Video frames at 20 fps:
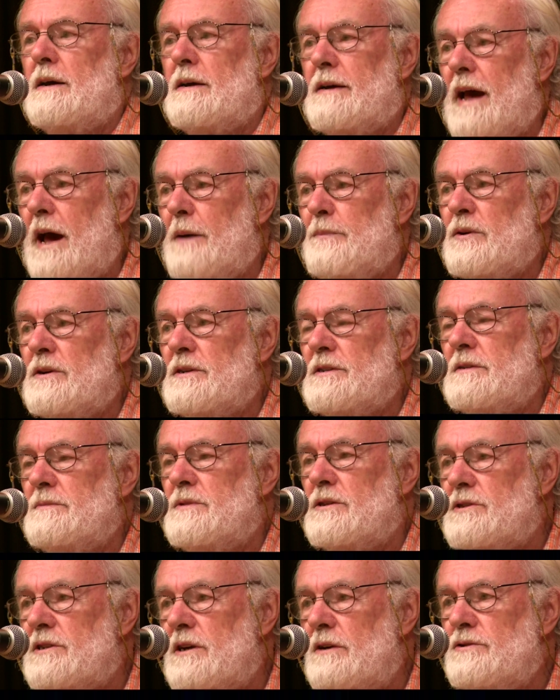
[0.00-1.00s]
capitalism
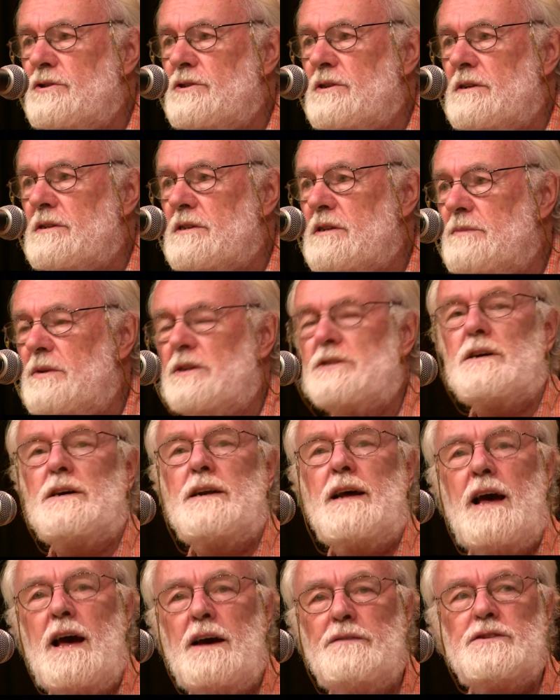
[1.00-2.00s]
to socialism, it's
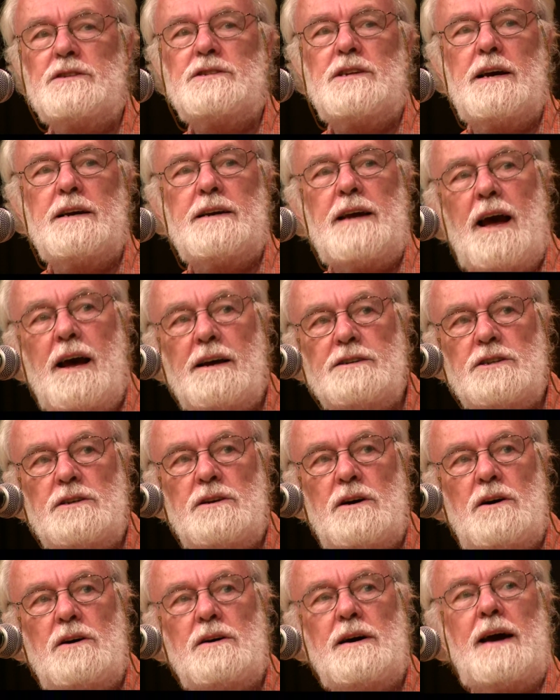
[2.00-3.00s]
going to have to take as
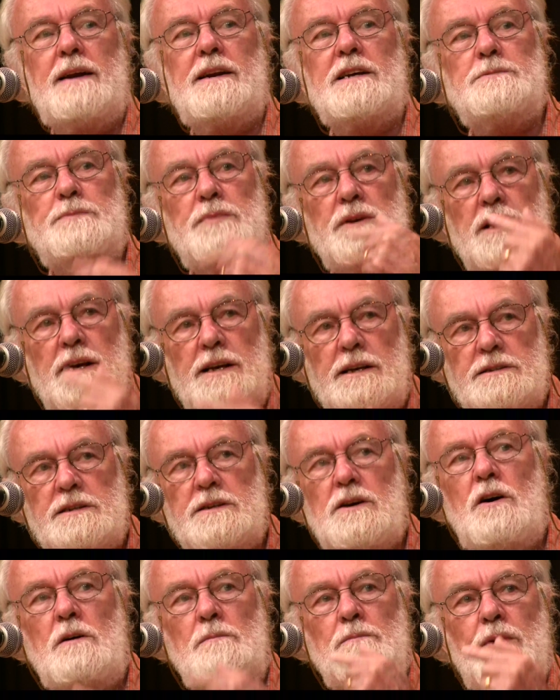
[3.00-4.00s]
long and be as
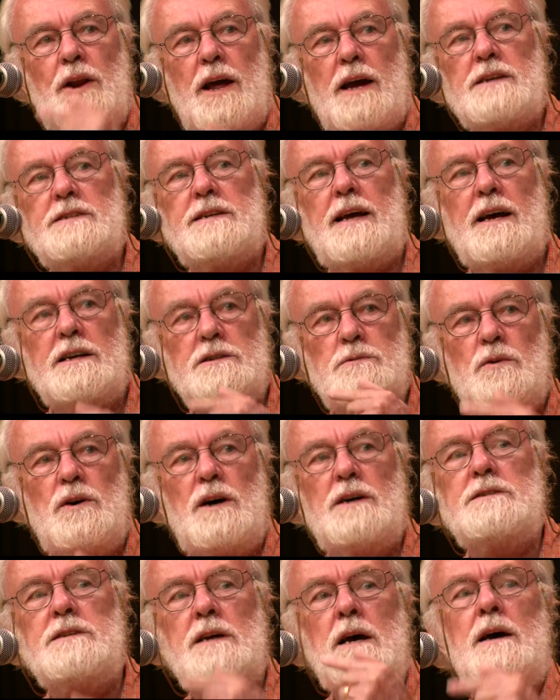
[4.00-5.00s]
complex as
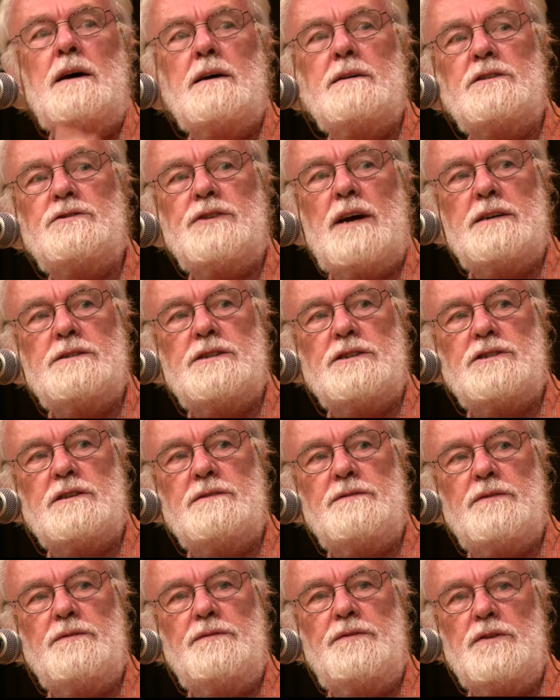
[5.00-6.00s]
was the
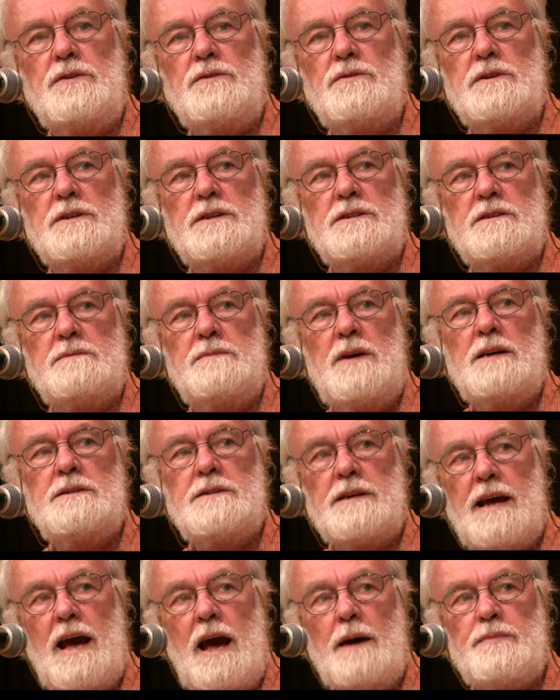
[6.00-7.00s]
transition from feudalism
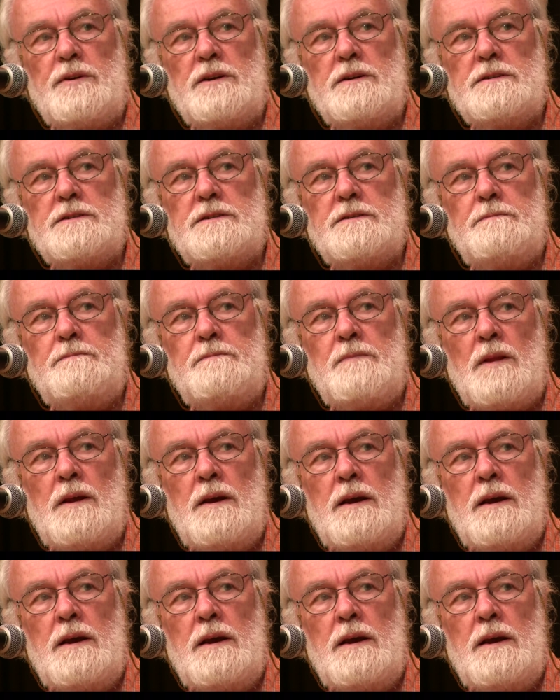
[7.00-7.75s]
to capitalism.